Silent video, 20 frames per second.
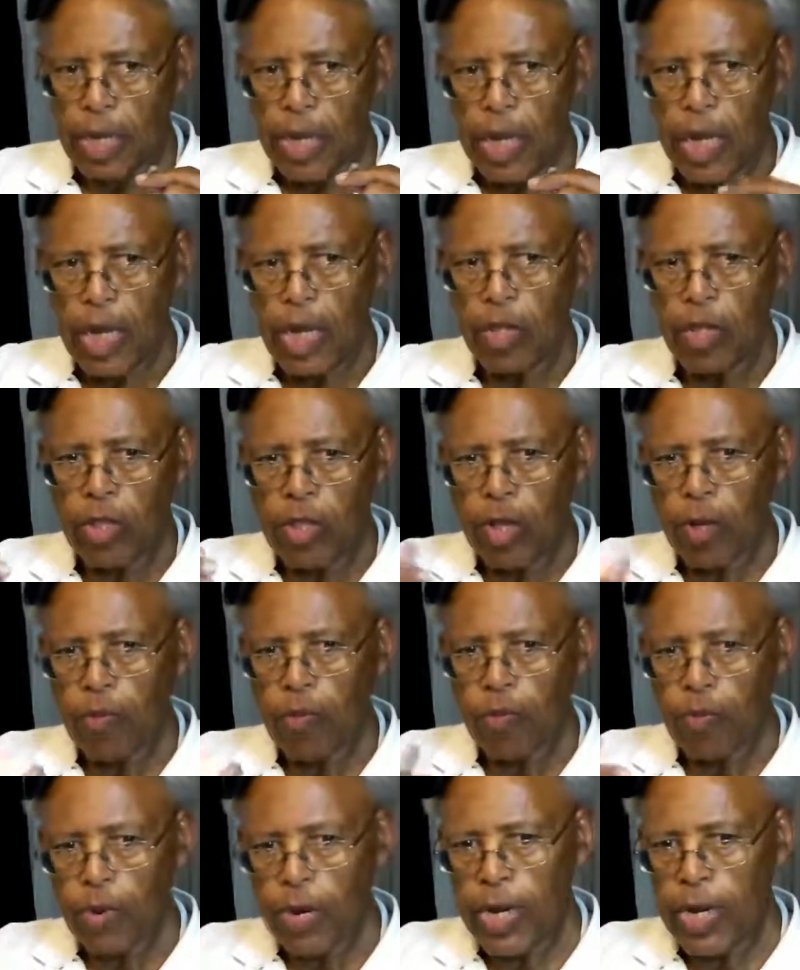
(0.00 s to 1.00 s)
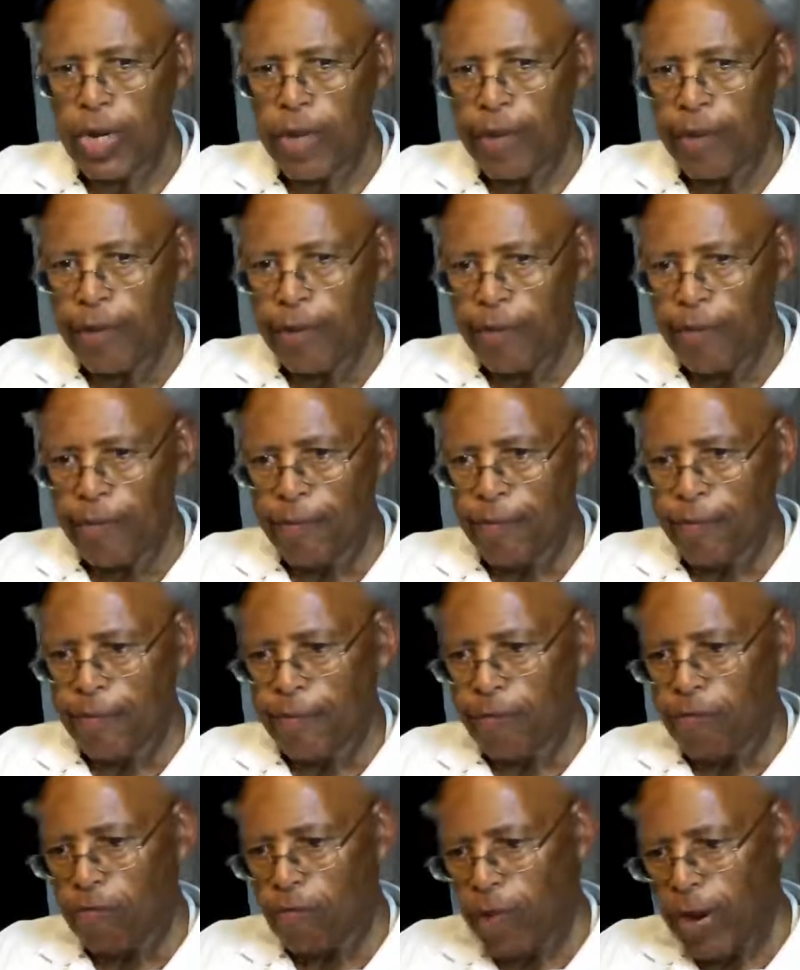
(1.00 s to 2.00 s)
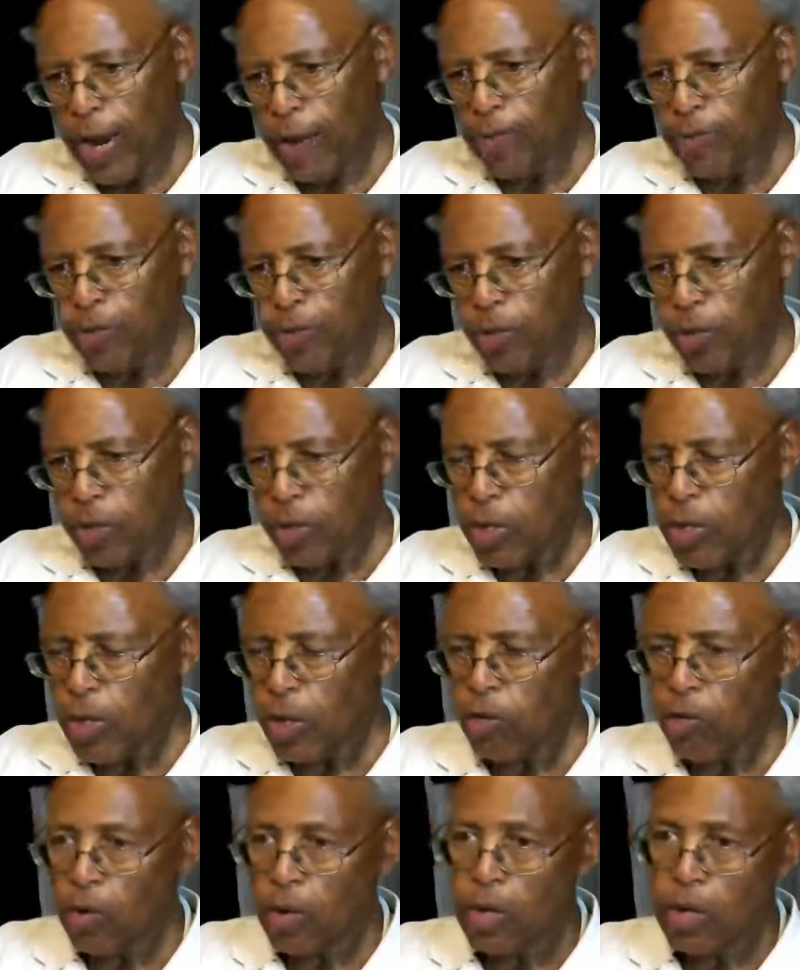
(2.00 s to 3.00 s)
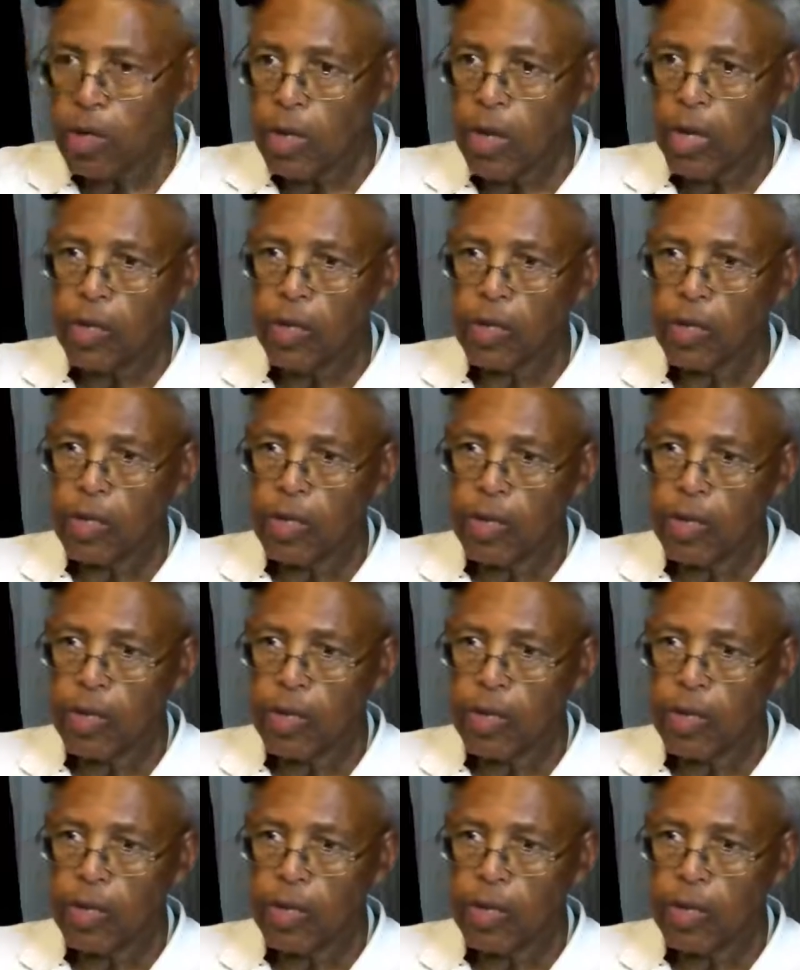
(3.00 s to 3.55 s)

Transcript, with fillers: in the pre-rapture era. Yes.